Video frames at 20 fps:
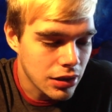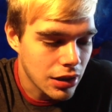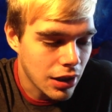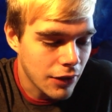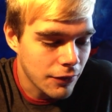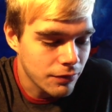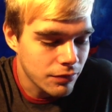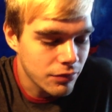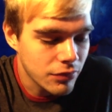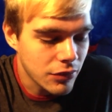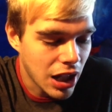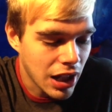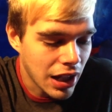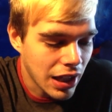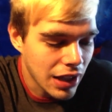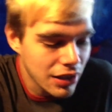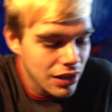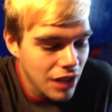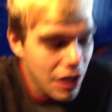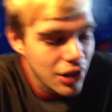I I, I
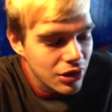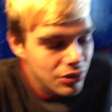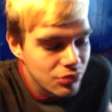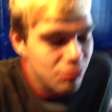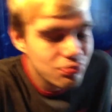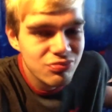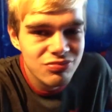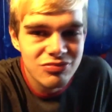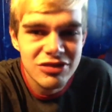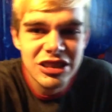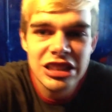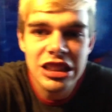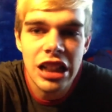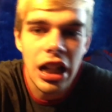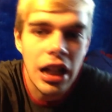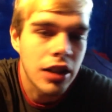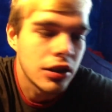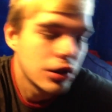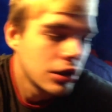can't I yeah